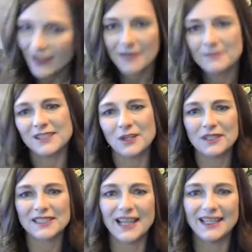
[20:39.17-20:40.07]
I'm so
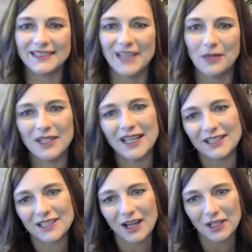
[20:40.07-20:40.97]
excited that we got to
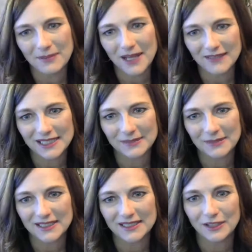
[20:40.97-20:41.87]
talk about this
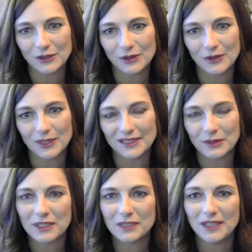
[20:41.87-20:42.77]
because I know it's
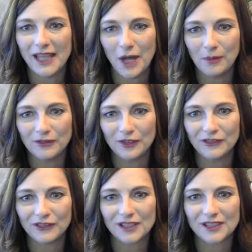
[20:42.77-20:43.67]
going to be helpful
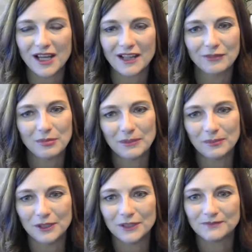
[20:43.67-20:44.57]
for a lot of
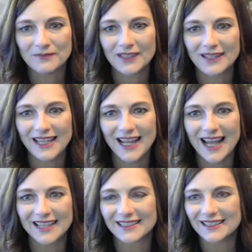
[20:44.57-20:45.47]
people that
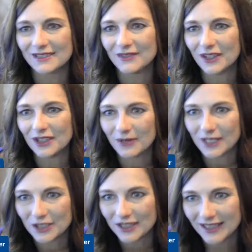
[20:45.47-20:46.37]
ask this very
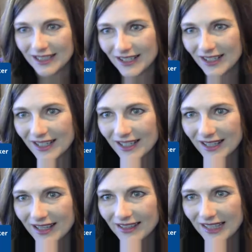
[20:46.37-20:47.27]
question here.
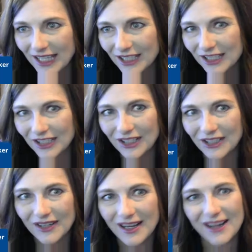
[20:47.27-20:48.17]
Thank
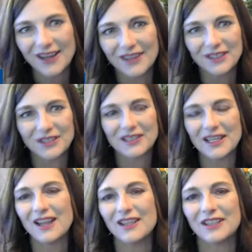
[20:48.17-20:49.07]
you. Oh,
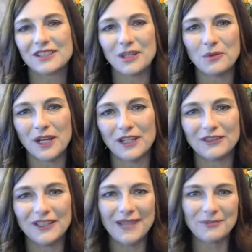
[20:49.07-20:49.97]
y'all are so
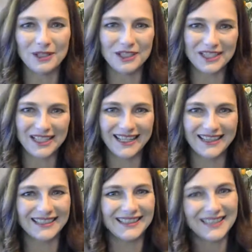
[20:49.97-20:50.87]
wonderful. I appreciate
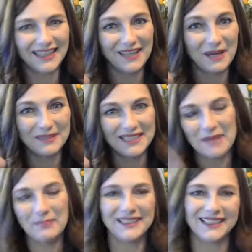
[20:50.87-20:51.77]
the thumbs
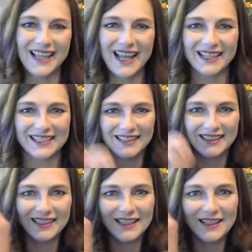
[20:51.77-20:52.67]
up and the likes and
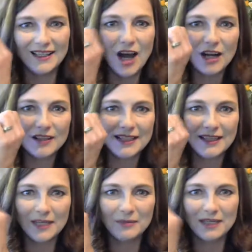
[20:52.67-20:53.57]
the hearts. I
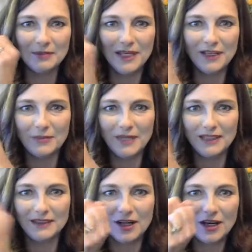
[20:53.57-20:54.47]
think I'm getting better at
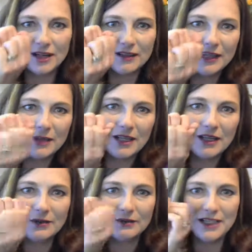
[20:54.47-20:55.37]
making the heart. There we
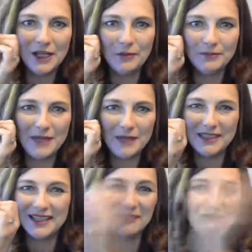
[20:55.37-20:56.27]
go. No, maybe
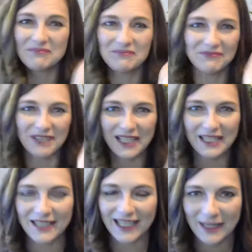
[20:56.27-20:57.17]
not. Forget
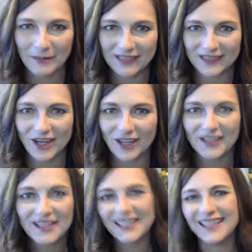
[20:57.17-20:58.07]
it. I can't make the heart.
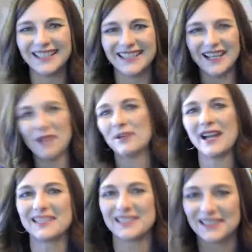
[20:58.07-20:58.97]
I'll
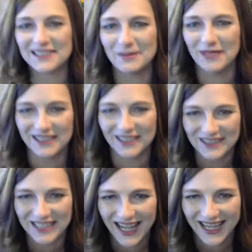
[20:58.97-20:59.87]
practice it some other
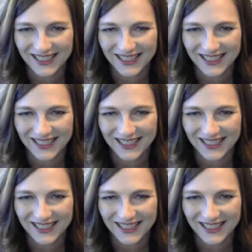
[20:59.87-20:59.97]
time.